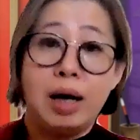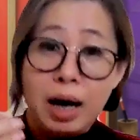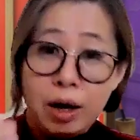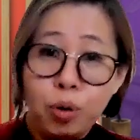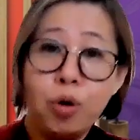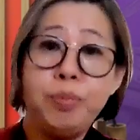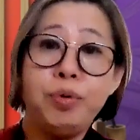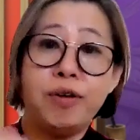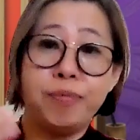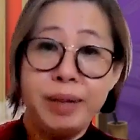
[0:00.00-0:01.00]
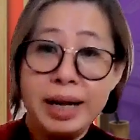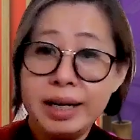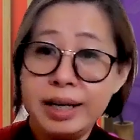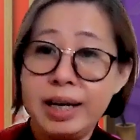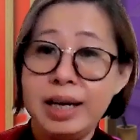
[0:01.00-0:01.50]
I hope you have
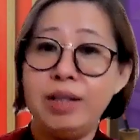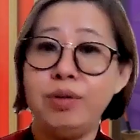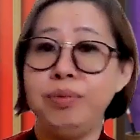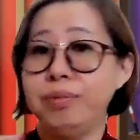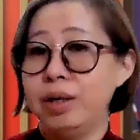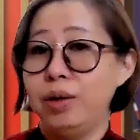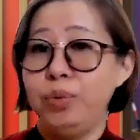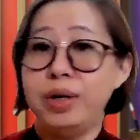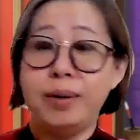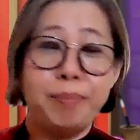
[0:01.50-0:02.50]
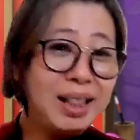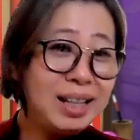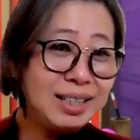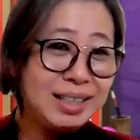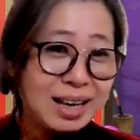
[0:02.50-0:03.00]
blended in with the
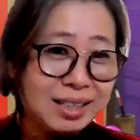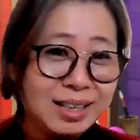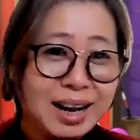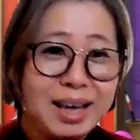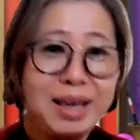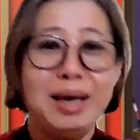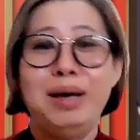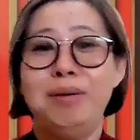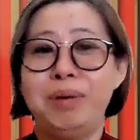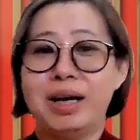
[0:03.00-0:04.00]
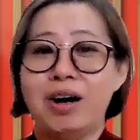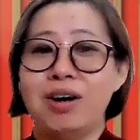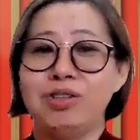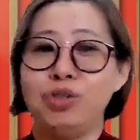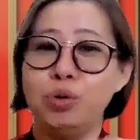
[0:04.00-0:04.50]
bandits yesterday,
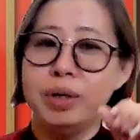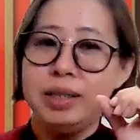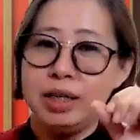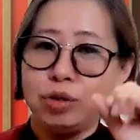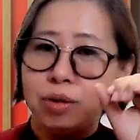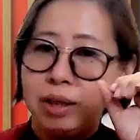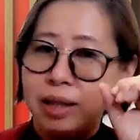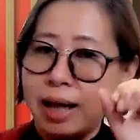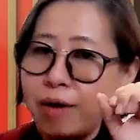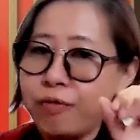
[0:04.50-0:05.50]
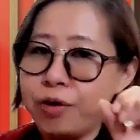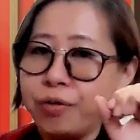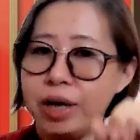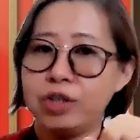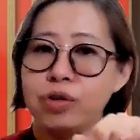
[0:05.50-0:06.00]
because you will need to
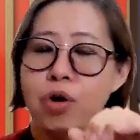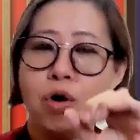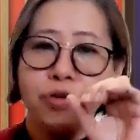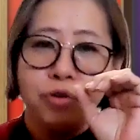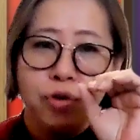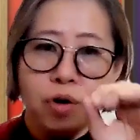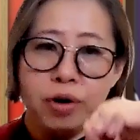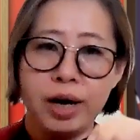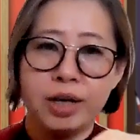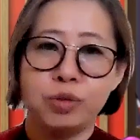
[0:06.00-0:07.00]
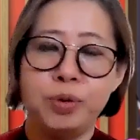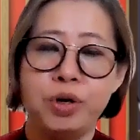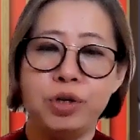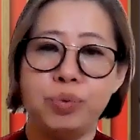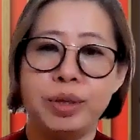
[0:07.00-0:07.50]
leverage on your
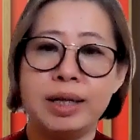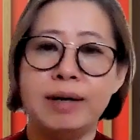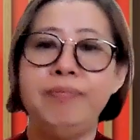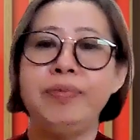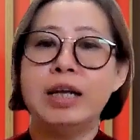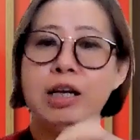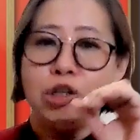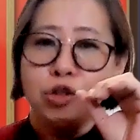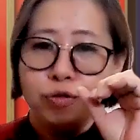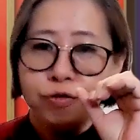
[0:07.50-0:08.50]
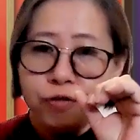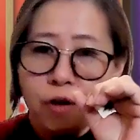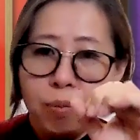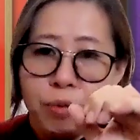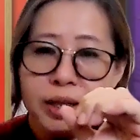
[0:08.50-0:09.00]
experience with them to
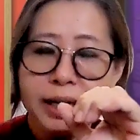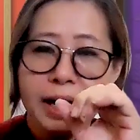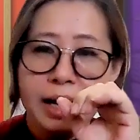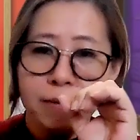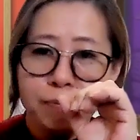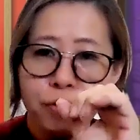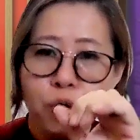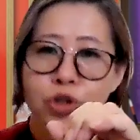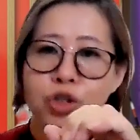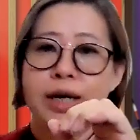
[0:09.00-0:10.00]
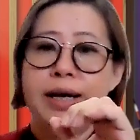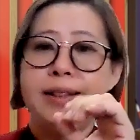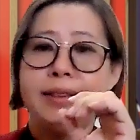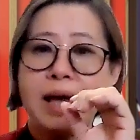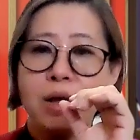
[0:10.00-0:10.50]
formulate an approach
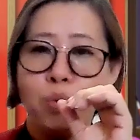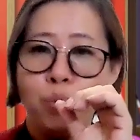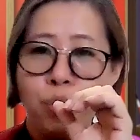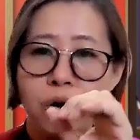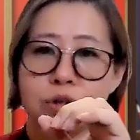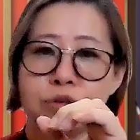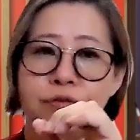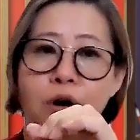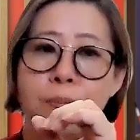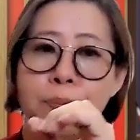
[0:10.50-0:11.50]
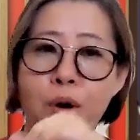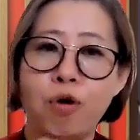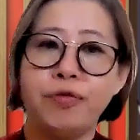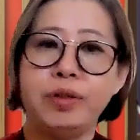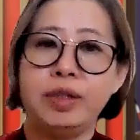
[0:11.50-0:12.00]
that works for
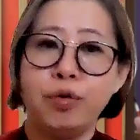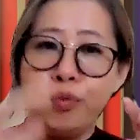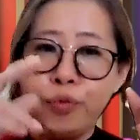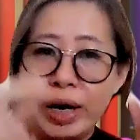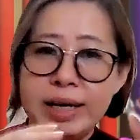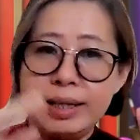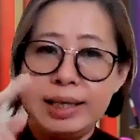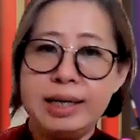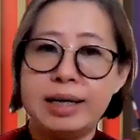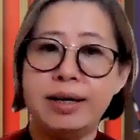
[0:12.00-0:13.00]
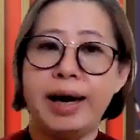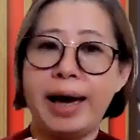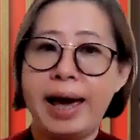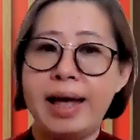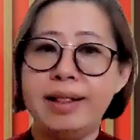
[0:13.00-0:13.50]
both the ringleader
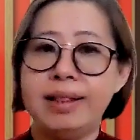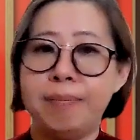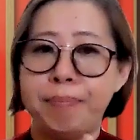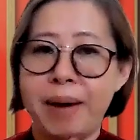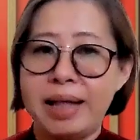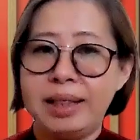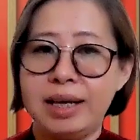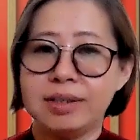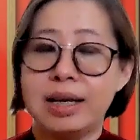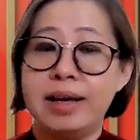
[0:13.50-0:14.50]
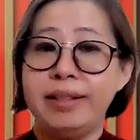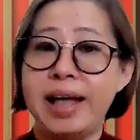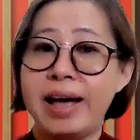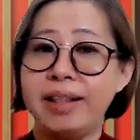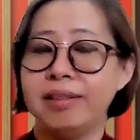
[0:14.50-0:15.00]
and the bandits
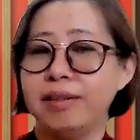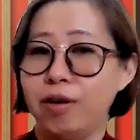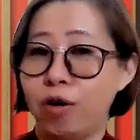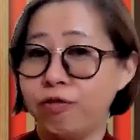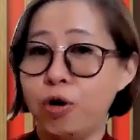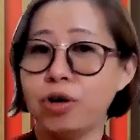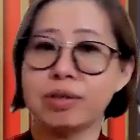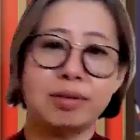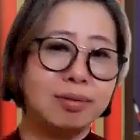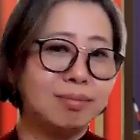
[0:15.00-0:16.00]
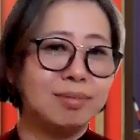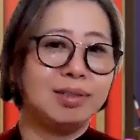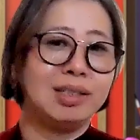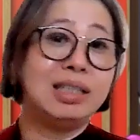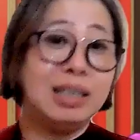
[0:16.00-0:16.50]
that, of course,
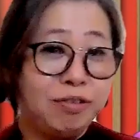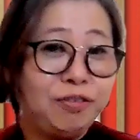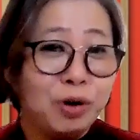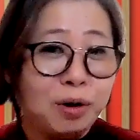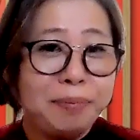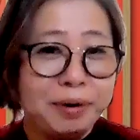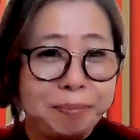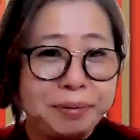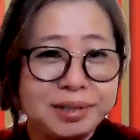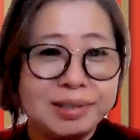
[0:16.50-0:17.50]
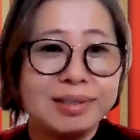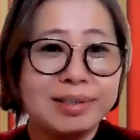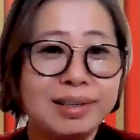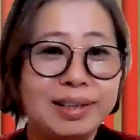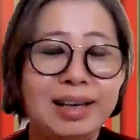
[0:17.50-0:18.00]
serve your purpose.
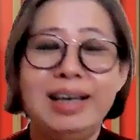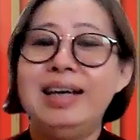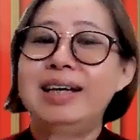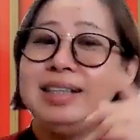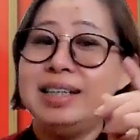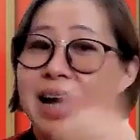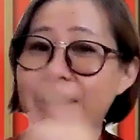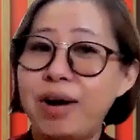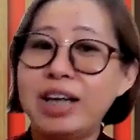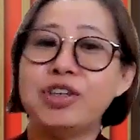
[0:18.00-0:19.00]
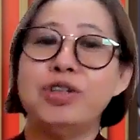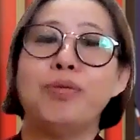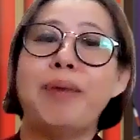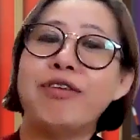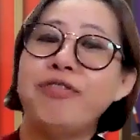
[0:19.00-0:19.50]
The direction
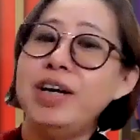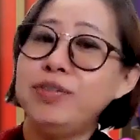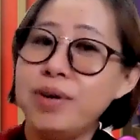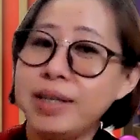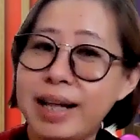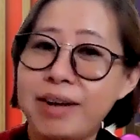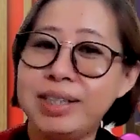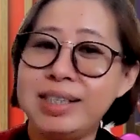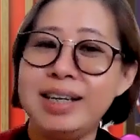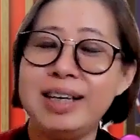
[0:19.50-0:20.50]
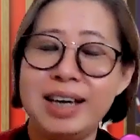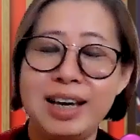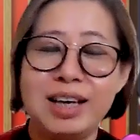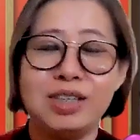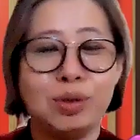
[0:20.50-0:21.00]
to back face for clarity
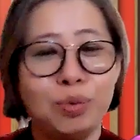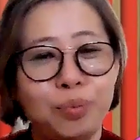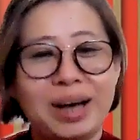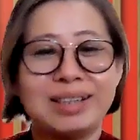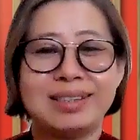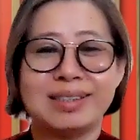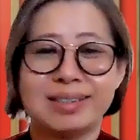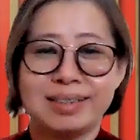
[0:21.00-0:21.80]
is west.